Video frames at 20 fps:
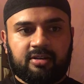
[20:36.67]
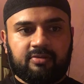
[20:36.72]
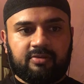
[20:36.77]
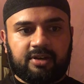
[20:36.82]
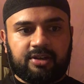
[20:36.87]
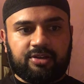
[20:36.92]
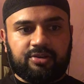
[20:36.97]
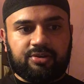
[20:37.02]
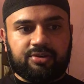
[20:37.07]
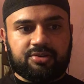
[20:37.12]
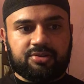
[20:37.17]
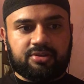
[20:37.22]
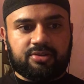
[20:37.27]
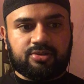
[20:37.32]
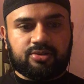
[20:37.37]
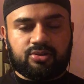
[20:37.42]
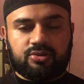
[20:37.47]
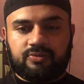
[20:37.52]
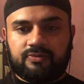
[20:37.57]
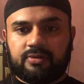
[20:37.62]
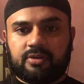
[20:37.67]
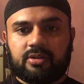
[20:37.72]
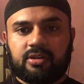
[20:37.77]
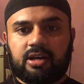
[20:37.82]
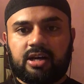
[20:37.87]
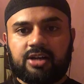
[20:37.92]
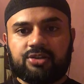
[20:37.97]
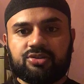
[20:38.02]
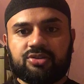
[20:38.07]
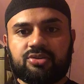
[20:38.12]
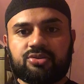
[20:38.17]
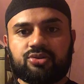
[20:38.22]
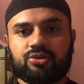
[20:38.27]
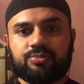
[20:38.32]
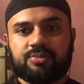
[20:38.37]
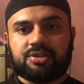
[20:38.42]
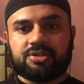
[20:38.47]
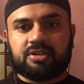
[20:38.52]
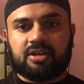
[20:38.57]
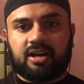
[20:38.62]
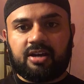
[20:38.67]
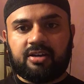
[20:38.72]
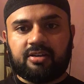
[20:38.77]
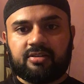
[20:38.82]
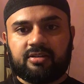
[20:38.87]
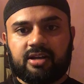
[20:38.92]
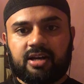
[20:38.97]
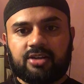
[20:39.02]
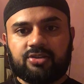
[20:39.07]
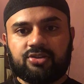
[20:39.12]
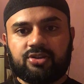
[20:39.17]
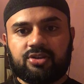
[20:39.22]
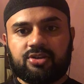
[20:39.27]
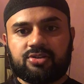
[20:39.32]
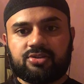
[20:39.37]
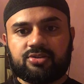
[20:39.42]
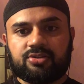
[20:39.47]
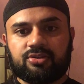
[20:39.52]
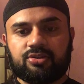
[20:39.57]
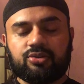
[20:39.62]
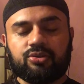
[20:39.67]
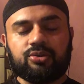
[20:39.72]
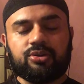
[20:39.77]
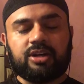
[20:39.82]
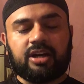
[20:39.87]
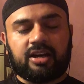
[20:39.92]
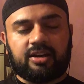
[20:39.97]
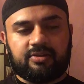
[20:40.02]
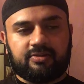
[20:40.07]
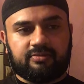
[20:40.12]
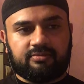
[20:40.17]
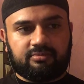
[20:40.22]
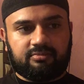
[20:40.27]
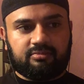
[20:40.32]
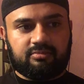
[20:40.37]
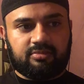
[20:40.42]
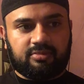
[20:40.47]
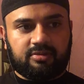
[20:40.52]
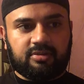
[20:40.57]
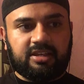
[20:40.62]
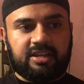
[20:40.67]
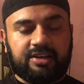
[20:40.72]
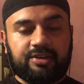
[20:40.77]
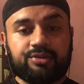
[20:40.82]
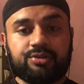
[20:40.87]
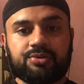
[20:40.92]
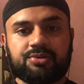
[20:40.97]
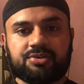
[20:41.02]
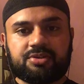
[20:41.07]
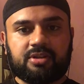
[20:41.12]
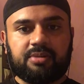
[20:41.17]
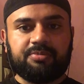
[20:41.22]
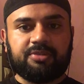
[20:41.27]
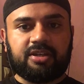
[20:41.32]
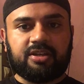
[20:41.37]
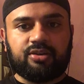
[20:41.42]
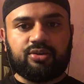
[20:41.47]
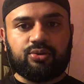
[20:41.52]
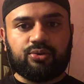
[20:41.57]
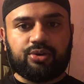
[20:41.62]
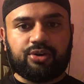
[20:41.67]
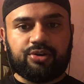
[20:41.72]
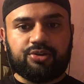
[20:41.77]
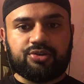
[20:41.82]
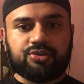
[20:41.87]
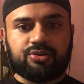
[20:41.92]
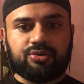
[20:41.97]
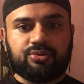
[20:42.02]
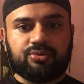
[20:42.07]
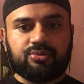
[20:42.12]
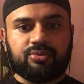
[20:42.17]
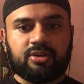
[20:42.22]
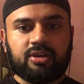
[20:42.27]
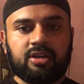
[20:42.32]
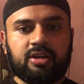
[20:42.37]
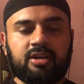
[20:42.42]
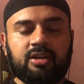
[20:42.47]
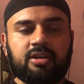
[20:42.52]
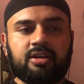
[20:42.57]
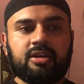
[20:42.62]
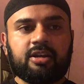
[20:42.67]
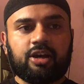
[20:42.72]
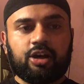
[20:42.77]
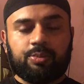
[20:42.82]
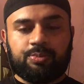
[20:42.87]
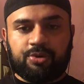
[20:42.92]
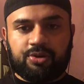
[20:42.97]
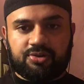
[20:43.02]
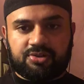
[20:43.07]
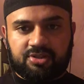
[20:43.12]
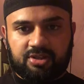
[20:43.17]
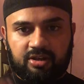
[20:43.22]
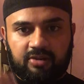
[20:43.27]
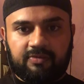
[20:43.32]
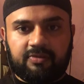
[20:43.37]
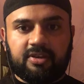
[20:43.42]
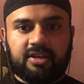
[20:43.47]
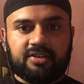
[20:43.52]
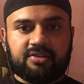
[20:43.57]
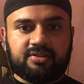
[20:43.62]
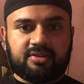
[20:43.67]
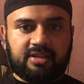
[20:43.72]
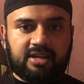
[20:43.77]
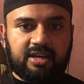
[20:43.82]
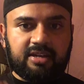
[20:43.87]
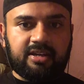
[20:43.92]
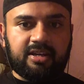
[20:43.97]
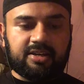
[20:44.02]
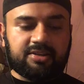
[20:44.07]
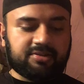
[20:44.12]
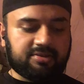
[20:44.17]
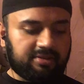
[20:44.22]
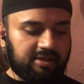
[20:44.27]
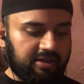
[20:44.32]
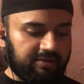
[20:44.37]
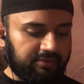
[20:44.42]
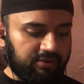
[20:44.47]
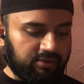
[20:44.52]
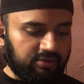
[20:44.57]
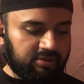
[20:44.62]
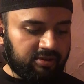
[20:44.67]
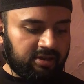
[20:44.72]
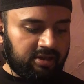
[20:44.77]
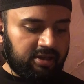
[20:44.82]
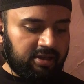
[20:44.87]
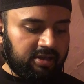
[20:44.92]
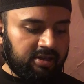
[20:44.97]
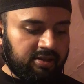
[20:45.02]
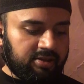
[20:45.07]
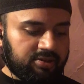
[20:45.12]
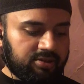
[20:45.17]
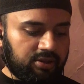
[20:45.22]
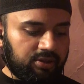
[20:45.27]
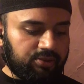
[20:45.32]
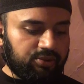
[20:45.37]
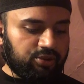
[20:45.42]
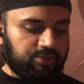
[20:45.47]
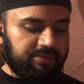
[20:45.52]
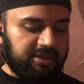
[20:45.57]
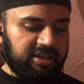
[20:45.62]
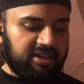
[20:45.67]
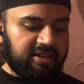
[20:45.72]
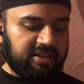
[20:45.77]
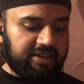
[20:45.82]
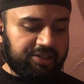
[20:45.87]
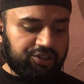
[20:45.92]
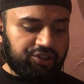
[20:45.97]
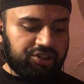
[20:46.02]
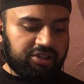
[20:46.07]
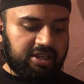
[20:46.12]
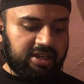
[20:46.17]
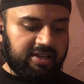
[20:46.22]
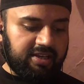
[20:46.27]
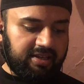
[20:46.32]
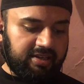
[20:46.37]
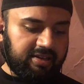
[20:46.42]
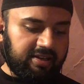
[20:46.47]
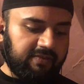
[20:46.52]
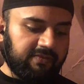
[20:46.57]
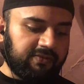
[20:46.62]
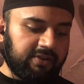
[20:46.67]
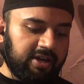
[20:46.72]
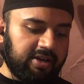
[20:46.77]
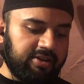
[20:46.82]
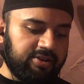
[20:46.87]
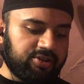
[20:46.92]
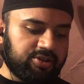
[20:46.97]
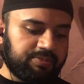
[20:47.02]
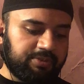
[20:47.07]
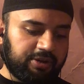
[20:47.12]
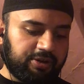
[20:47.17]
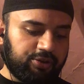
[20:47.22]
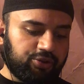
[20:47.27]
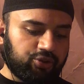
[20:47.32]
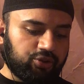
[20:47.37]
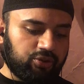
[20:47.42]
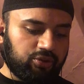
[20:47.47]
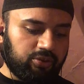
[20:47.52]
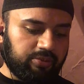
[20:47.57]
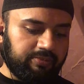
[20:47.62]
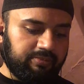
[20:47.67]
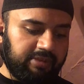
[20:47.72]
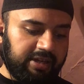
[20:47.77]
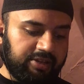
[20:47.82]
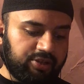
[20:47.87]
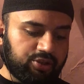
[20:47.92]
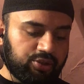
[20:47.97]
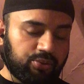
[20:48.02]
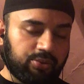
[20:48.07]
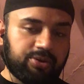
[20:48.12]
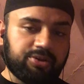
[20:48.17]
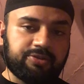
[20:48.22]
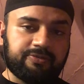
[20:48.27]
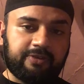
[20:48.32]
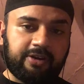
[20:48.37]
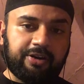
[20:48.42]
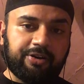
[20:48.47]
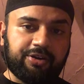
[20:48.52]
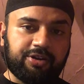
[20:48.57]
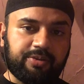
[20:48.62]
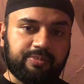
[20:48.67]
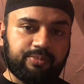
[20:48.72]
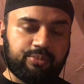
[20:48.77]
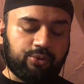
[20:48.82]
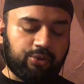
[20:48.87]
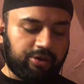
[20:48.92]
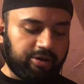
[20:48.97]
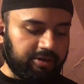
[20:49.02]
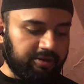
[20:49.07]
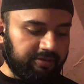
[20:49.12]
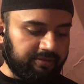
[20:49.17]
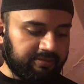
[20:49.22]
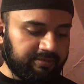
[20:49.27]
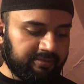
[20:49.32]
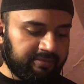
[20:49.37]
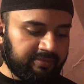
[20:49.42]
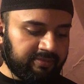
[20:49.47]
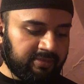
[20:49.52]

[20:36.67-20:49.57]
whether it's in Sufi lodges or Masonic lodges. You gotta get into something in order to help yourself get to that next level. So to be initiated and find a spiritual mentor is very important.